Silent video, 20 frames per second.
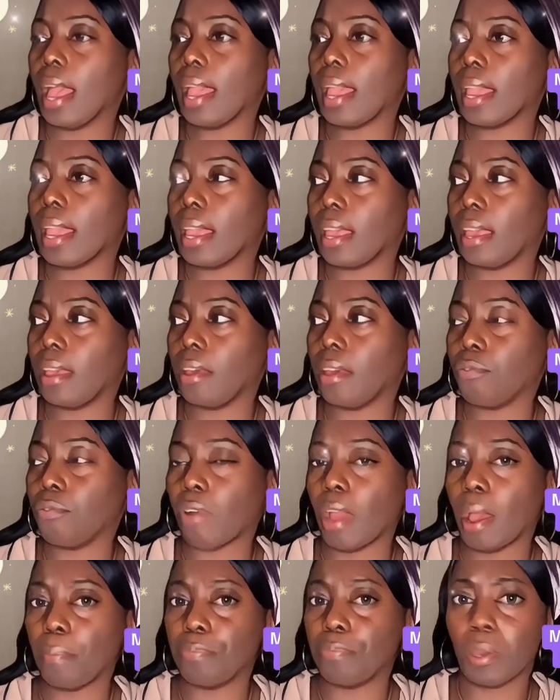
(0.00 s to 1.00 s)
and
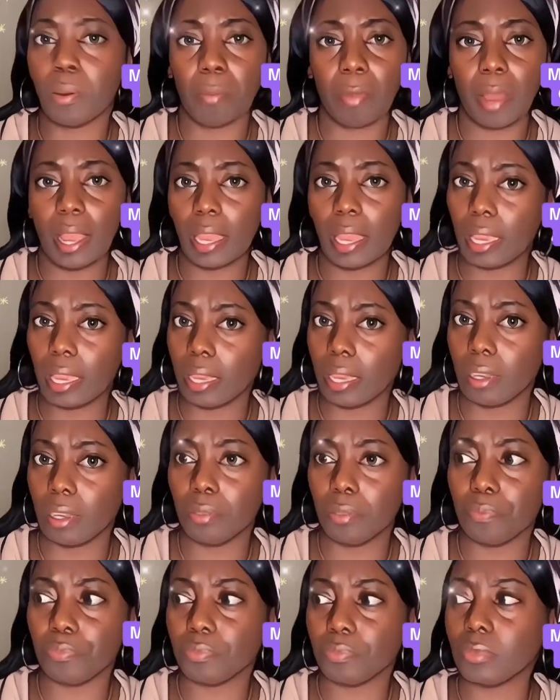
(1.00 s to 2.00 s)
wrapped up my
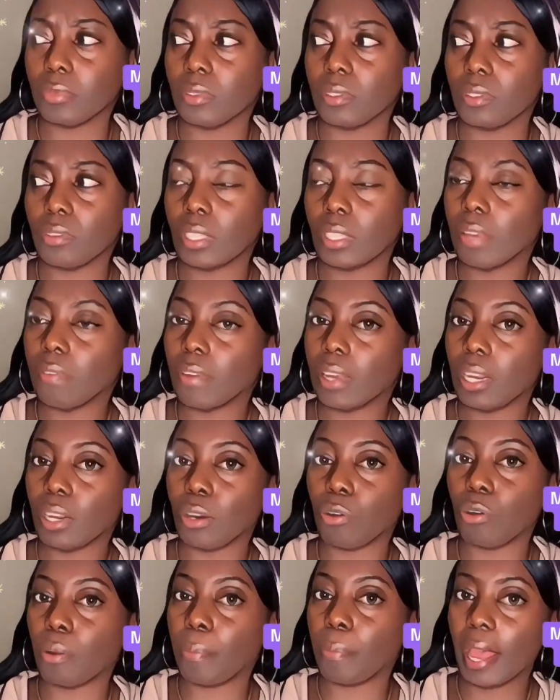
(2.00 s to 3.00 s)
hair, getting ready to
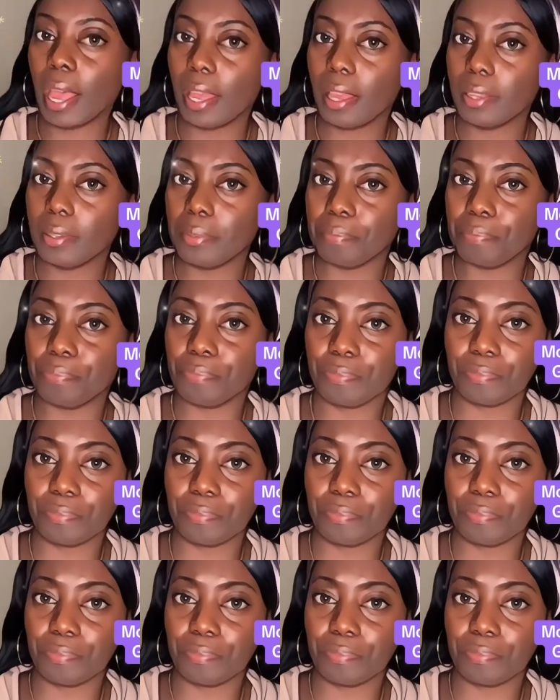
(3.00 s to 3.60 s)
go to bed.